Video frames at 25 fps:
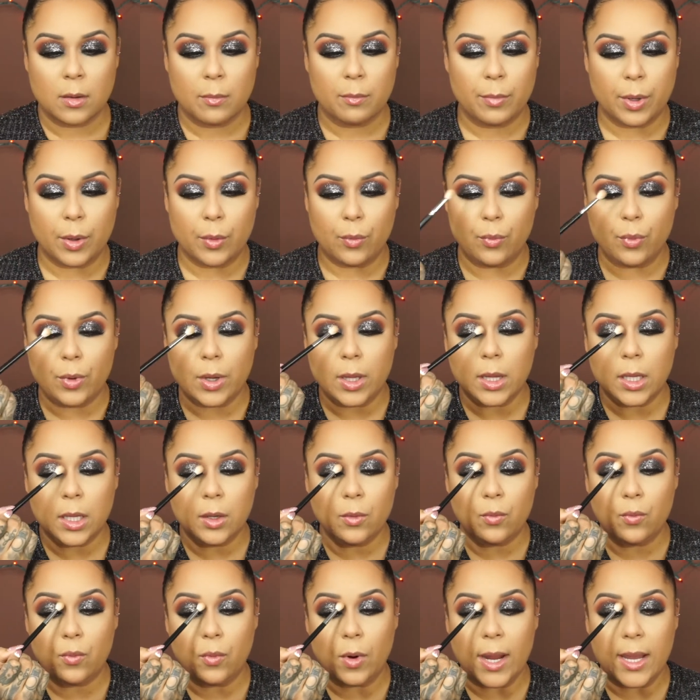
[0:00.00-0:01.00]
But really
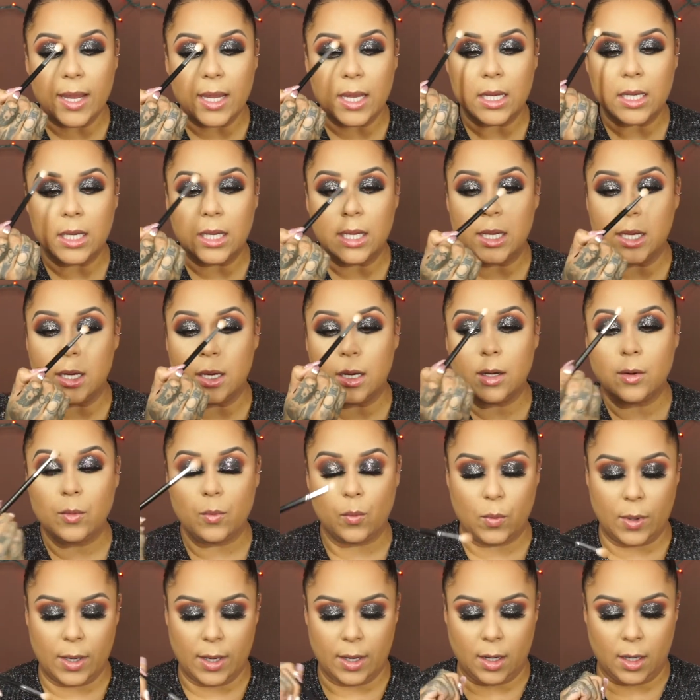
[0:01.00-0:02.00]
right in here
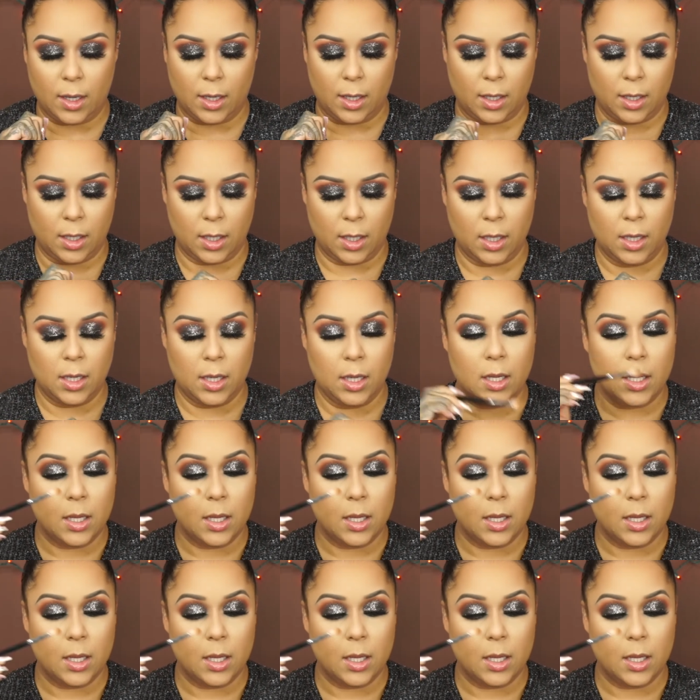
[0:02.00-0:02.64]
where